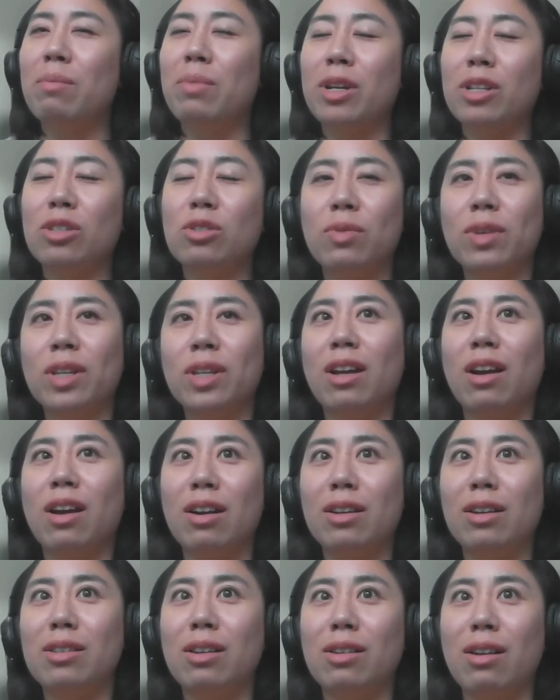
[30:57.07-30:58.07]
but it's really
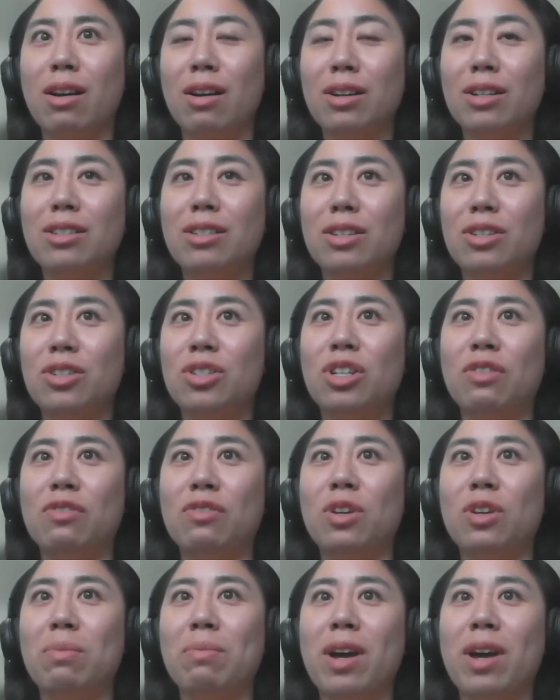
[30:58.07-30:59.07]
hard to
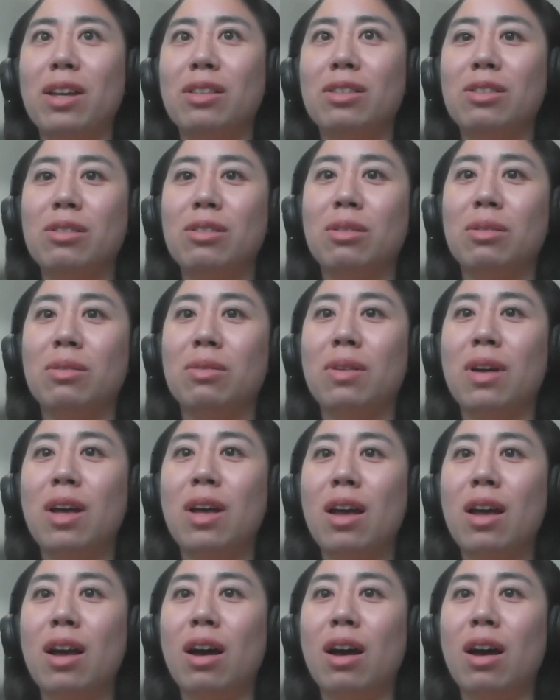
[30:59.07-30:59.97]
shift your mind to